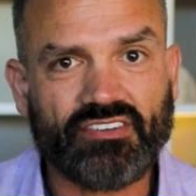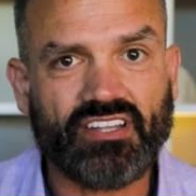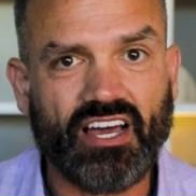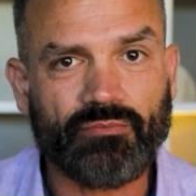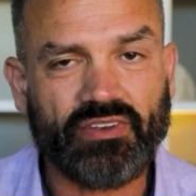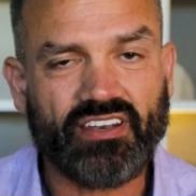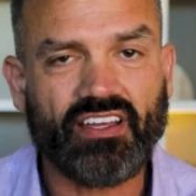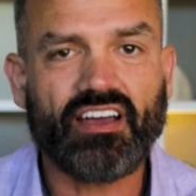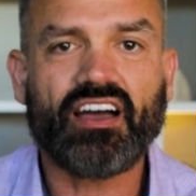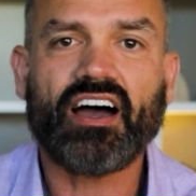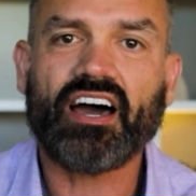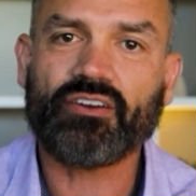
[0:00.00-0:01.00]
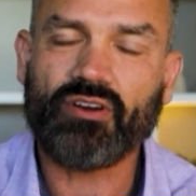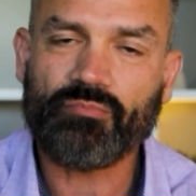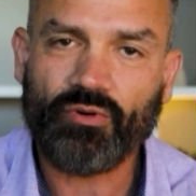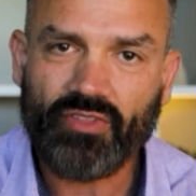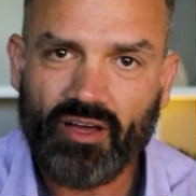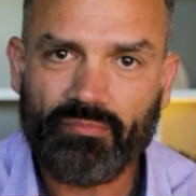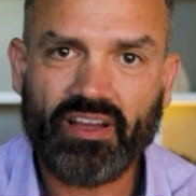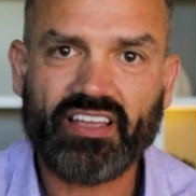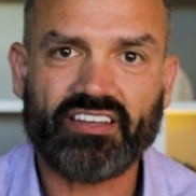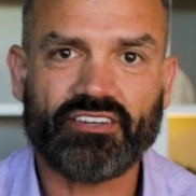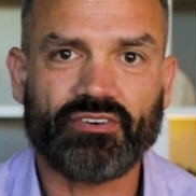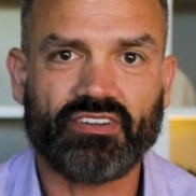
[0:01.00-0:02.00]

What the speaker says: of alignment, well, I'd pull that back into